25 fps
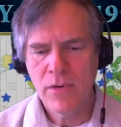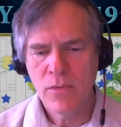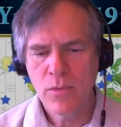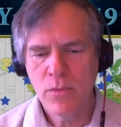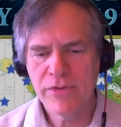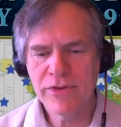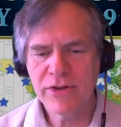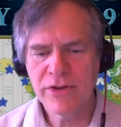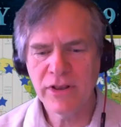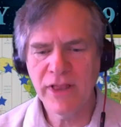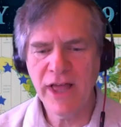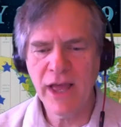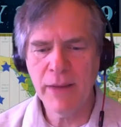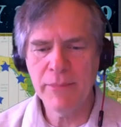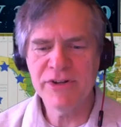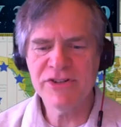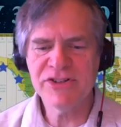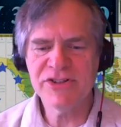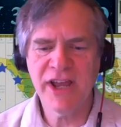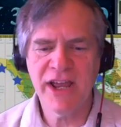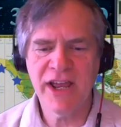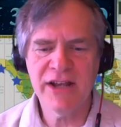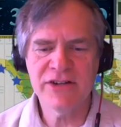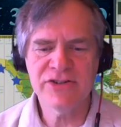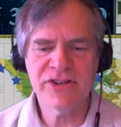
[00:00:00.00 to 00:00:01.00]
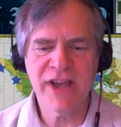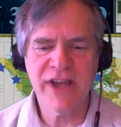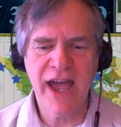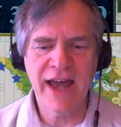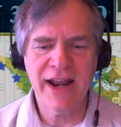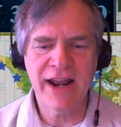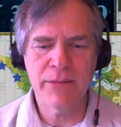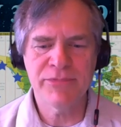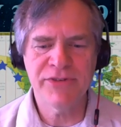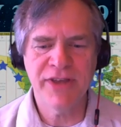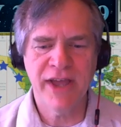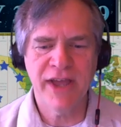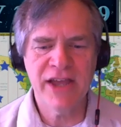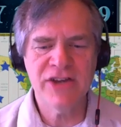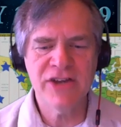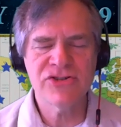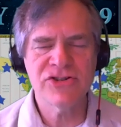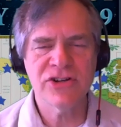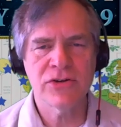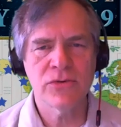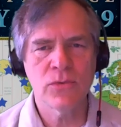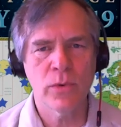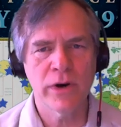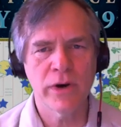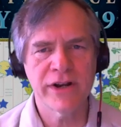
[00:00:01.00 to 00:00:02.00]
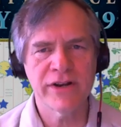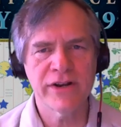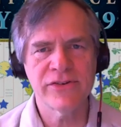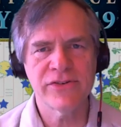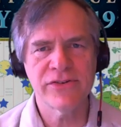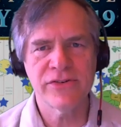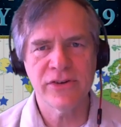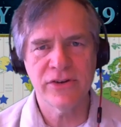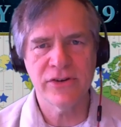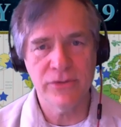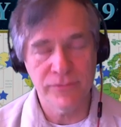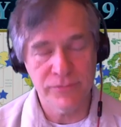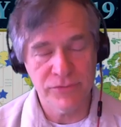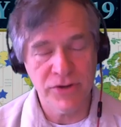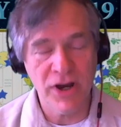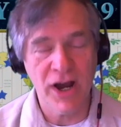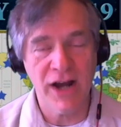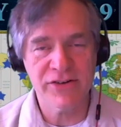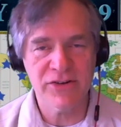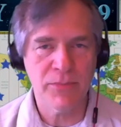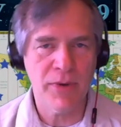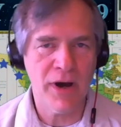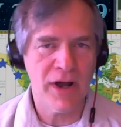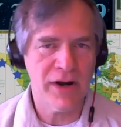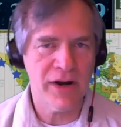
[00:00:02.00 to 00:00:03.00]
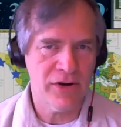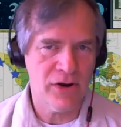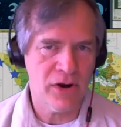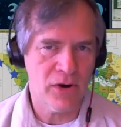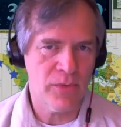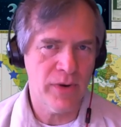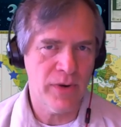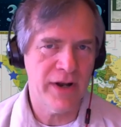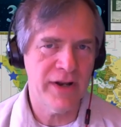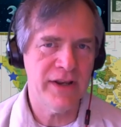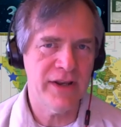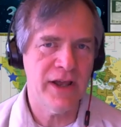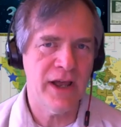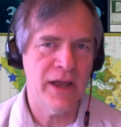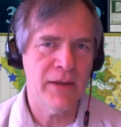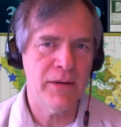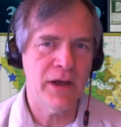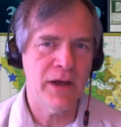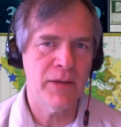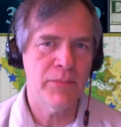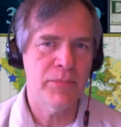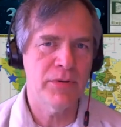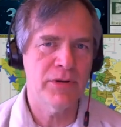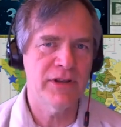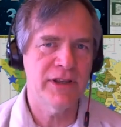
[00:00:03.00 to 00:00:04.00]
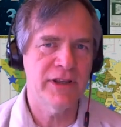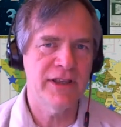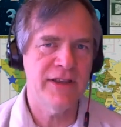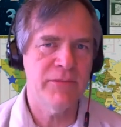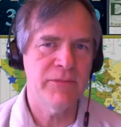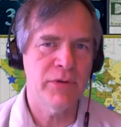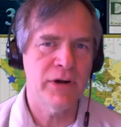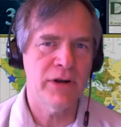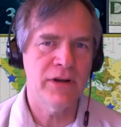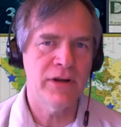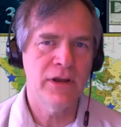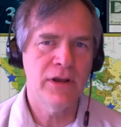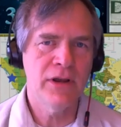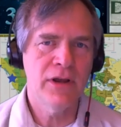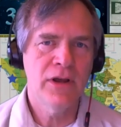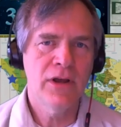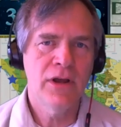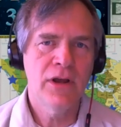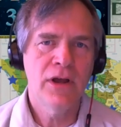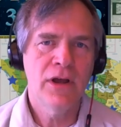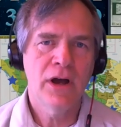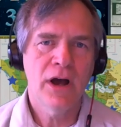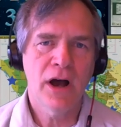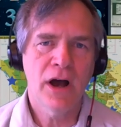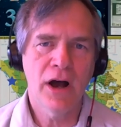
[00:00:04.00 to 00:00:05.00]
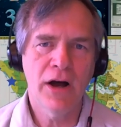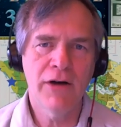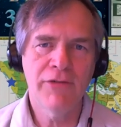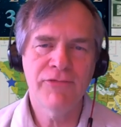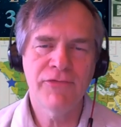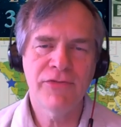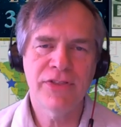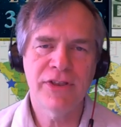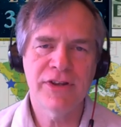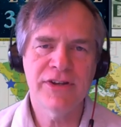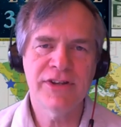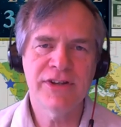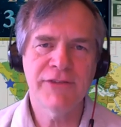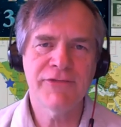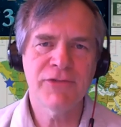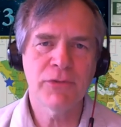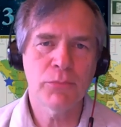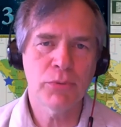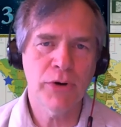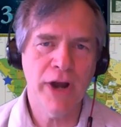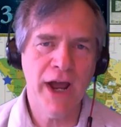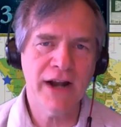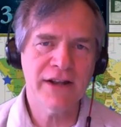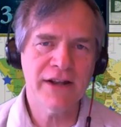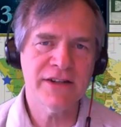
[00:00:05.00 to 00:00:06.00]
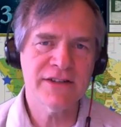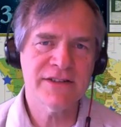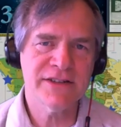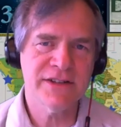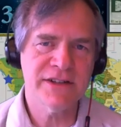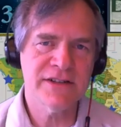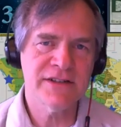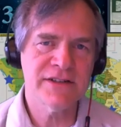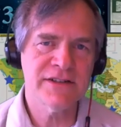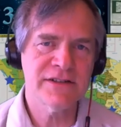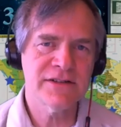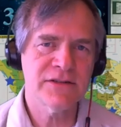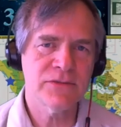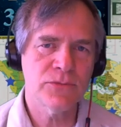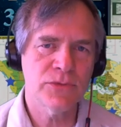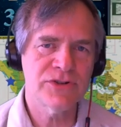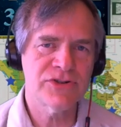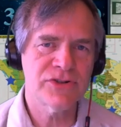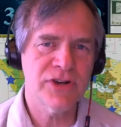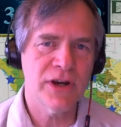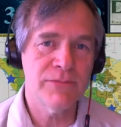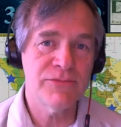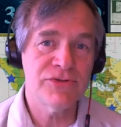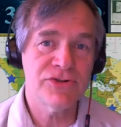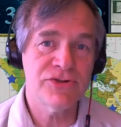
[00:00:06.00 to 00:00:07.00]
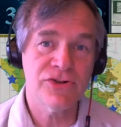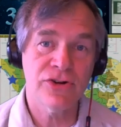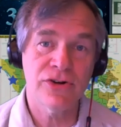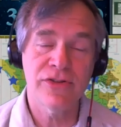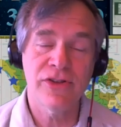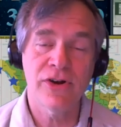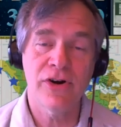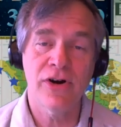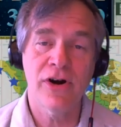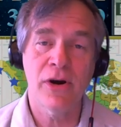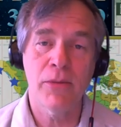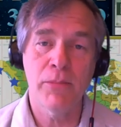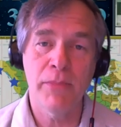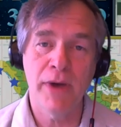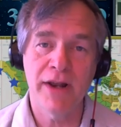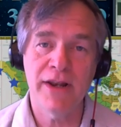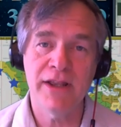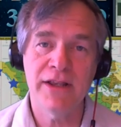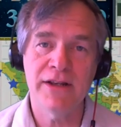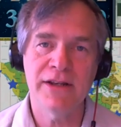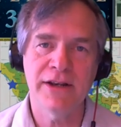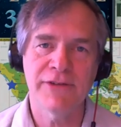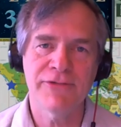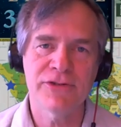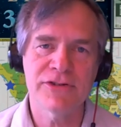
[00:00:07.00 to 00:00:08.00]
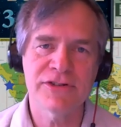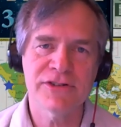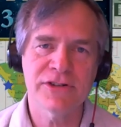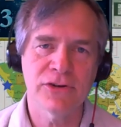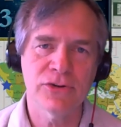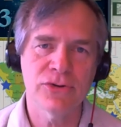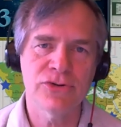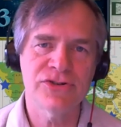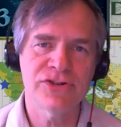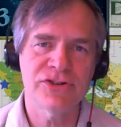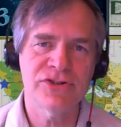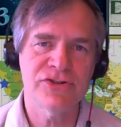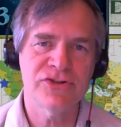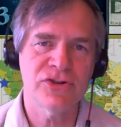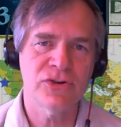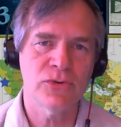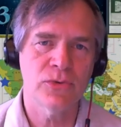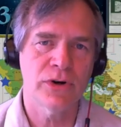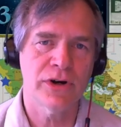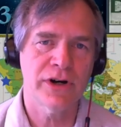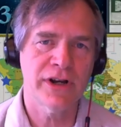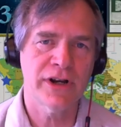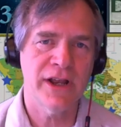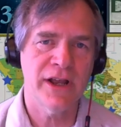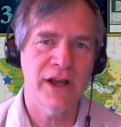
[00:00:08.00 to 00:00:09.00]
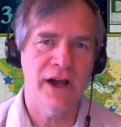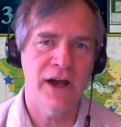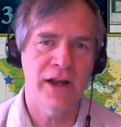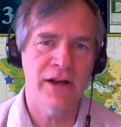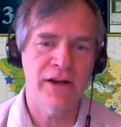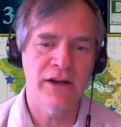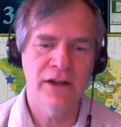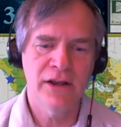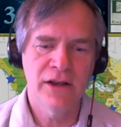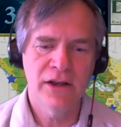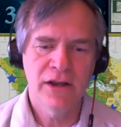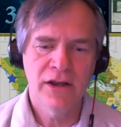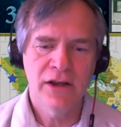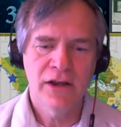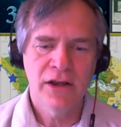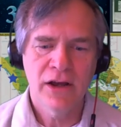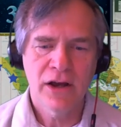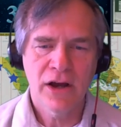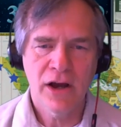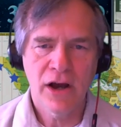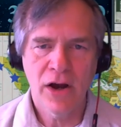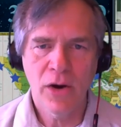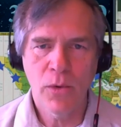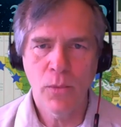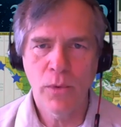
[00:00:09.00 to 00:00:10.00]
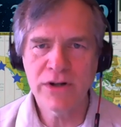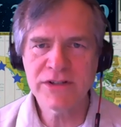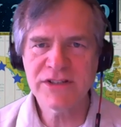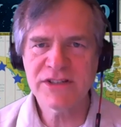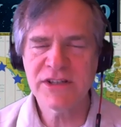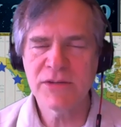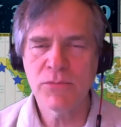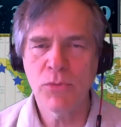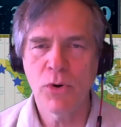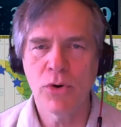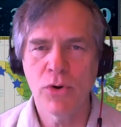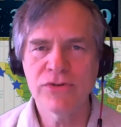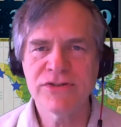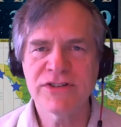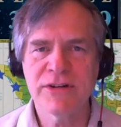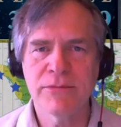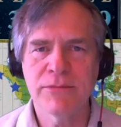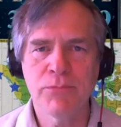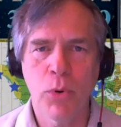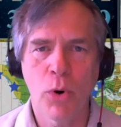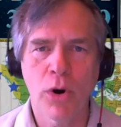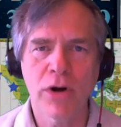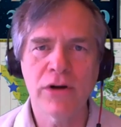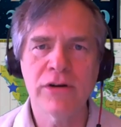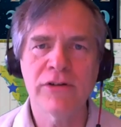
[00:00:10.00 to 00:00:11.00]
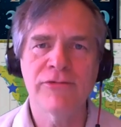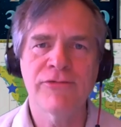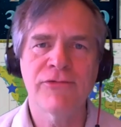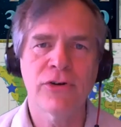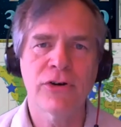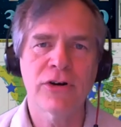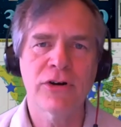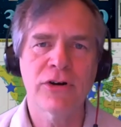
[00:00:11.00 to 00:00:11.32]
with climate change adaptation, you've talked about it already, I believe, but of the different practices, which I'm sure there are many different solutions you're working on, what's the most important for